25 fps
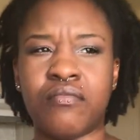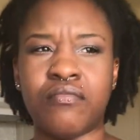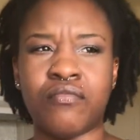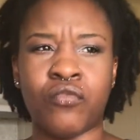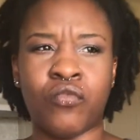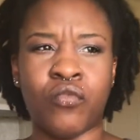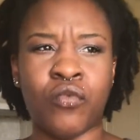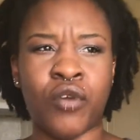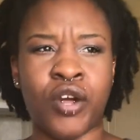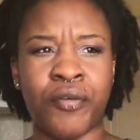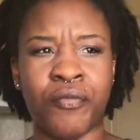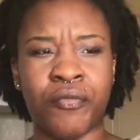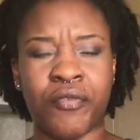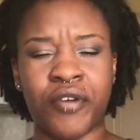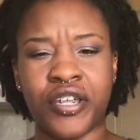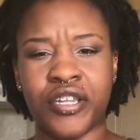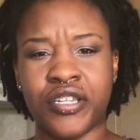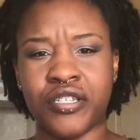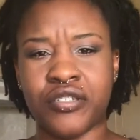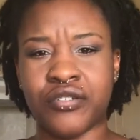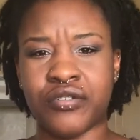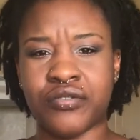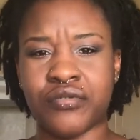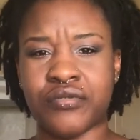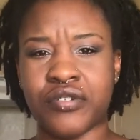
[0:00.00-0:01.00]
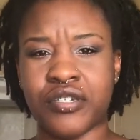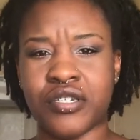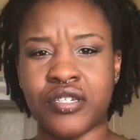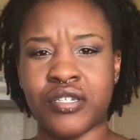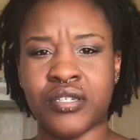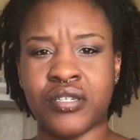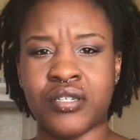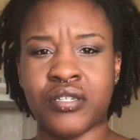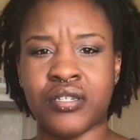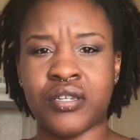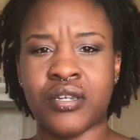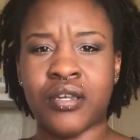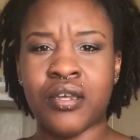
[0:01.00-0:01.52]
One way to do it
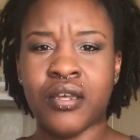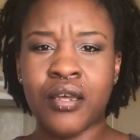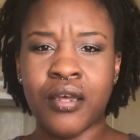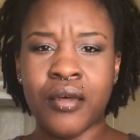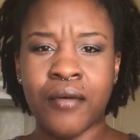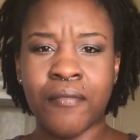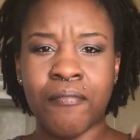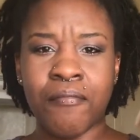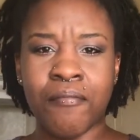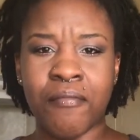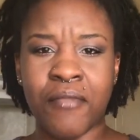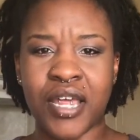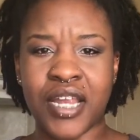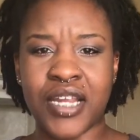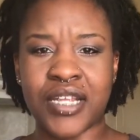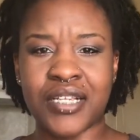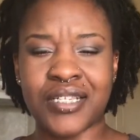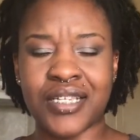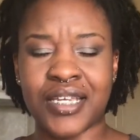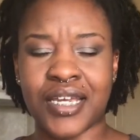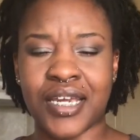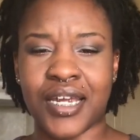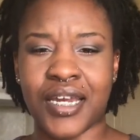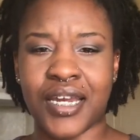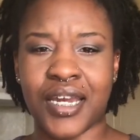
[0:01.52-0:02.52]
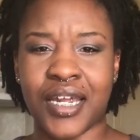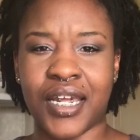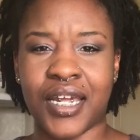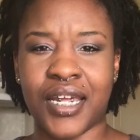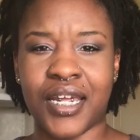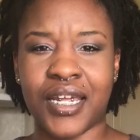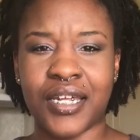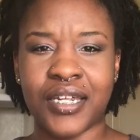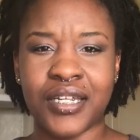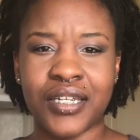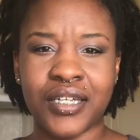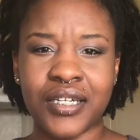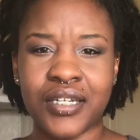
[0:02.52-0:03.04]
is
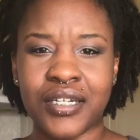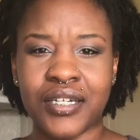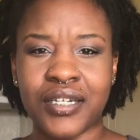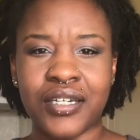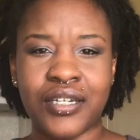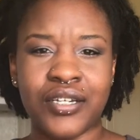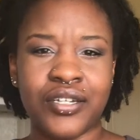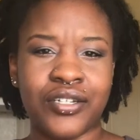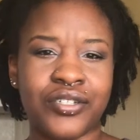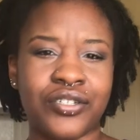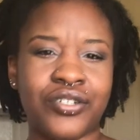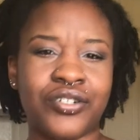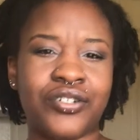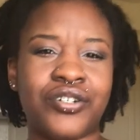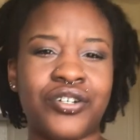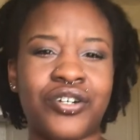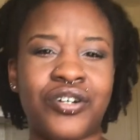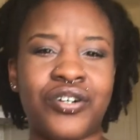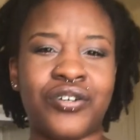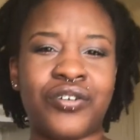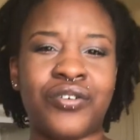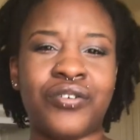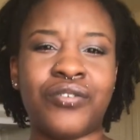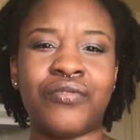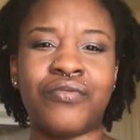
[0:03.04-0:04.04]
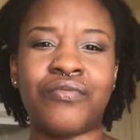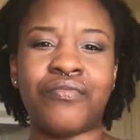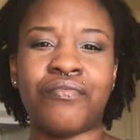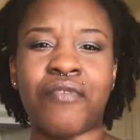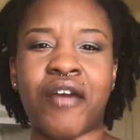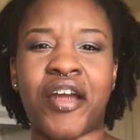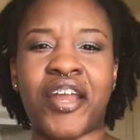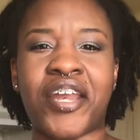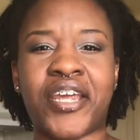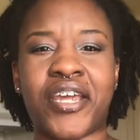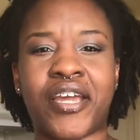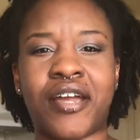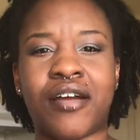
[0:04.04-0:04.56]
meditating,
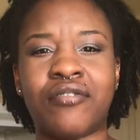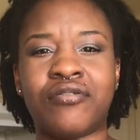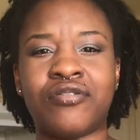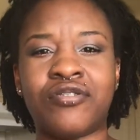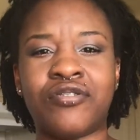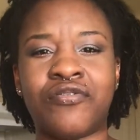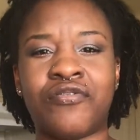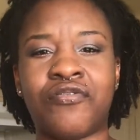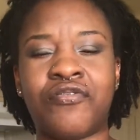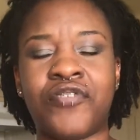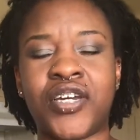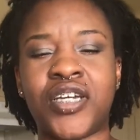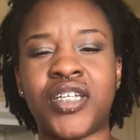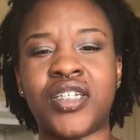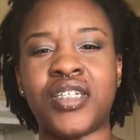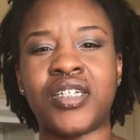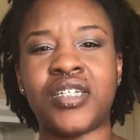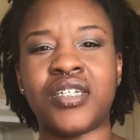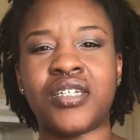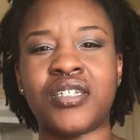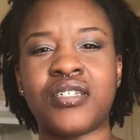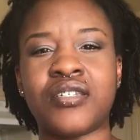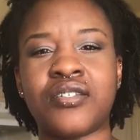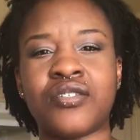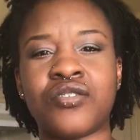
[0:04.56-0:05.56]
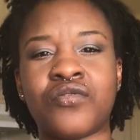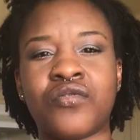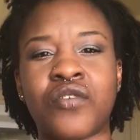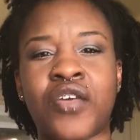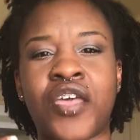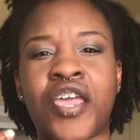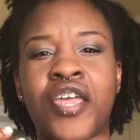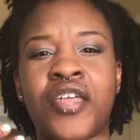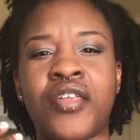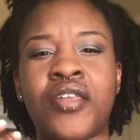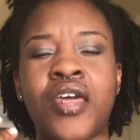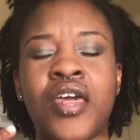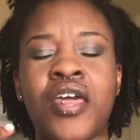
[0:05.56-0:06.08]
writing out your feelings,
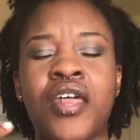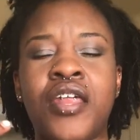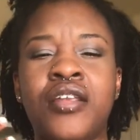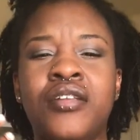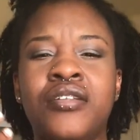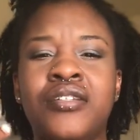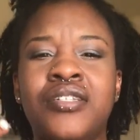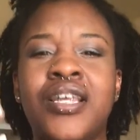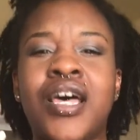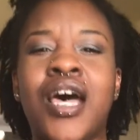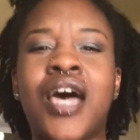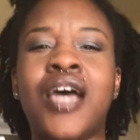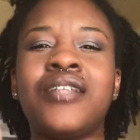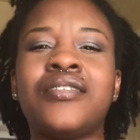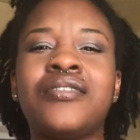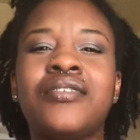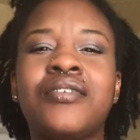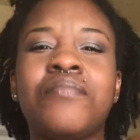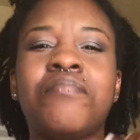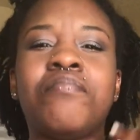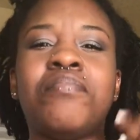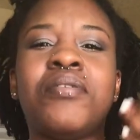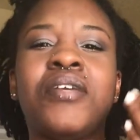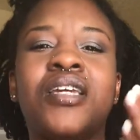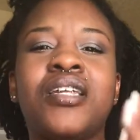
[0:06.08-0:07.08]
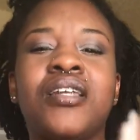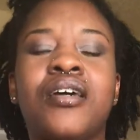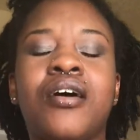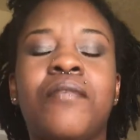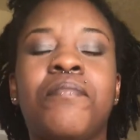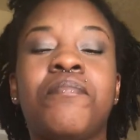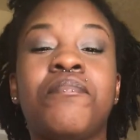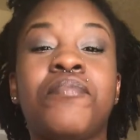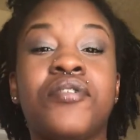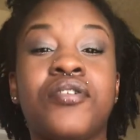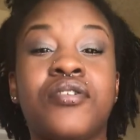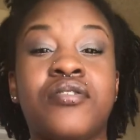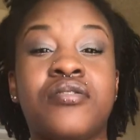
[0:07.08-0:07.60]
and not to beat
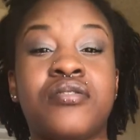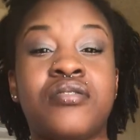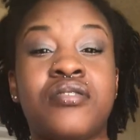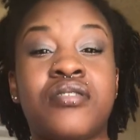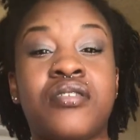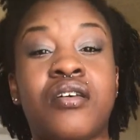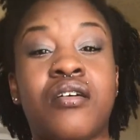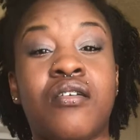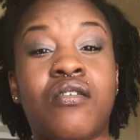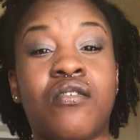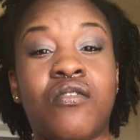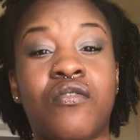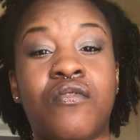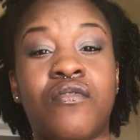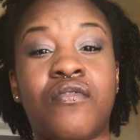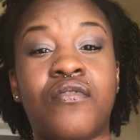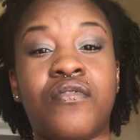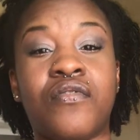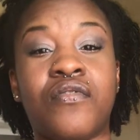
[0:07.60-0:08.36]
up yourself.